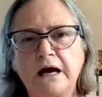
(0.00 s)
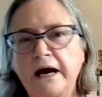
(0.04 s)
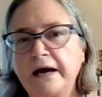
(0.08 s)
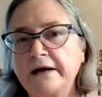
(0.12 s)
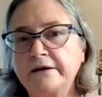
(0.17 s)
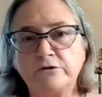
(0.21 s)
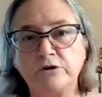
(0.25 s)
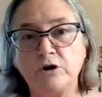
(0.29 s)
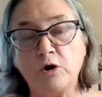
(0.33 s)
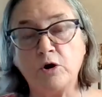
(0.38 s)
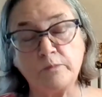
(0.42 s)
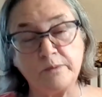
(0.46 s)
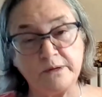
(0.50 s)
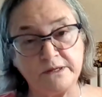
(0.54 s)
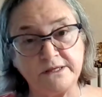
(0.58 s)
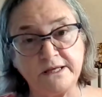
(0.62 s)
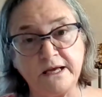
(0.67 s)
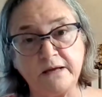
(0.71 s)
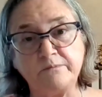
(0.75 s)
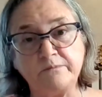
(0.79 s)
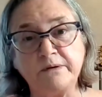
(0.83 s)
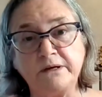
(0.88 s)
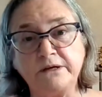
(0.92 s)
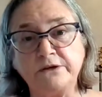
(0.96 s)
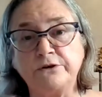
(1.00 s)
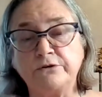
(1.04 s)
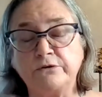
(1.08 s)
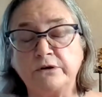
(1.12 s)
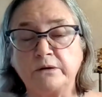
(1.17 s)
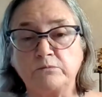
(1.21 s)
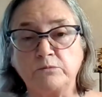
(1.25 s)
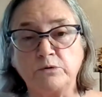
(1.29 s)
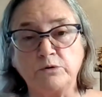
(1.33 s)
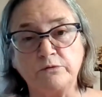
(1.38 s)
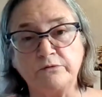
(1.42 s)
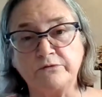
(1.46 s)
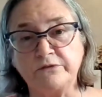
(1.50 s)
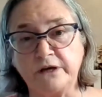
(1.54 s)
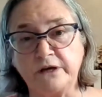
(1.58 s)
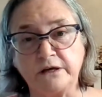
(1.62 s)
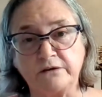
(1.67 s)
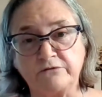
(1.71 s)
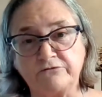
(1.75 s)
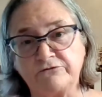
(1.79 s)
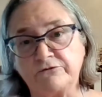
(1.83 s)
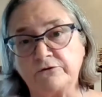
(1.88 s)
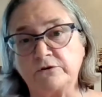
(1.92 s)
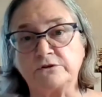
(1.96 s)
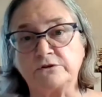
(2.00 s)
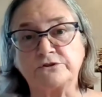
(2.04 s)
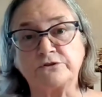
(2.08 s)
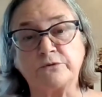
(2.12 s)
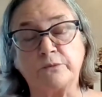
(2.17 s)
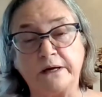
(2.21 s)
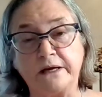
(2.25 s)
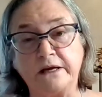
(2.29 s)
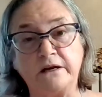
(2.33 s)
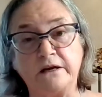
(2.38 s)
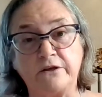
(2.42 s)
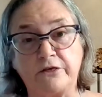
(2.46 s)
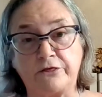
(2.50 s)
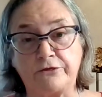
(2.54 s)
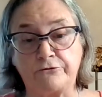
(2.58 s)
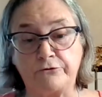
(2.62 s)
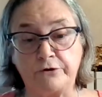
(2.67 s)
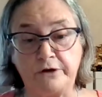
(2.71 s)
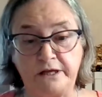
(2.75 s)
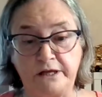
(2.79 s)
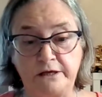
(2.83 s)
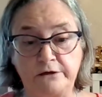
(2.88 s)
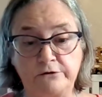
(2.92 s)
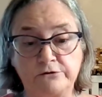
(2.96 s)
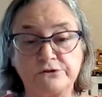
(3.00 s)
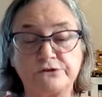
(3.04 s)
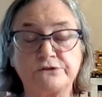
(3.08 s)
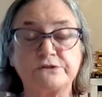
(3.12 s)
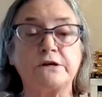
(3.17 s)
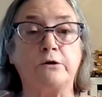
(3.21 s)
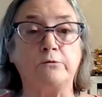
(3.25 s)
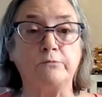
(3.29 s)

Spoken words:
I don't know, but they've been doing moving for 20 to 30 years.